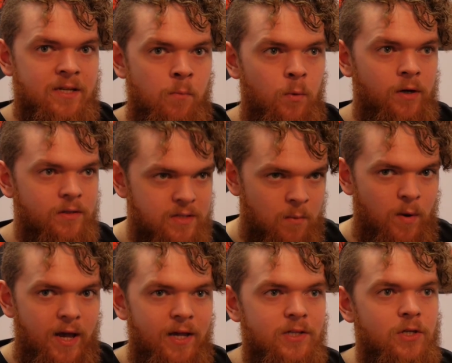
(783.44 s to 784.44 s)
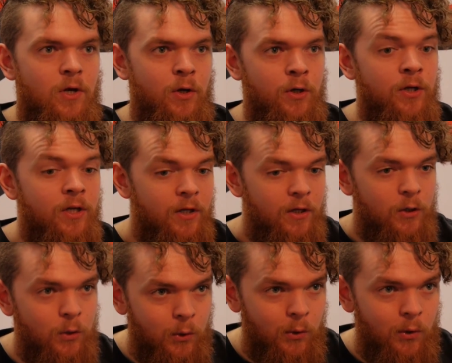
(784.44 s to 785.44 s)
someone somewhere has gone,
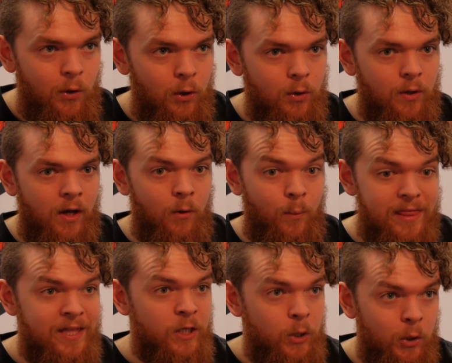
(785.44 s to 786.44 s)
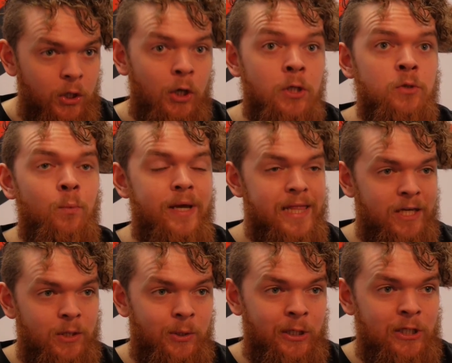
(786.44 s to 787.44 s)
we think you're good, and we
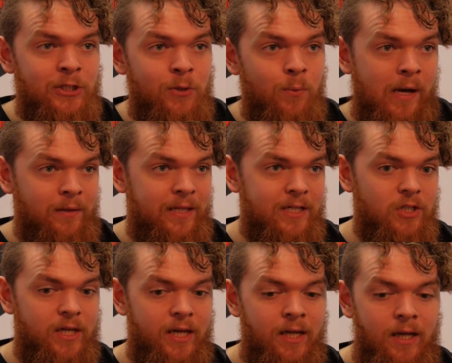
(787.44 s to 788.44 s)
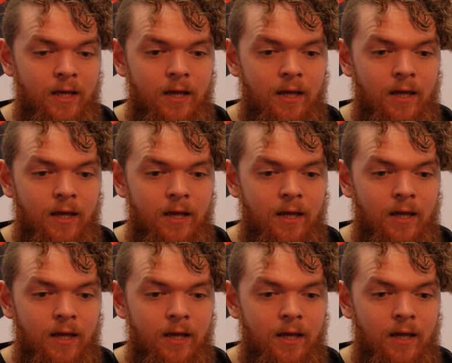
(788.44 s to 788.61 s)
think you're going to do well next year.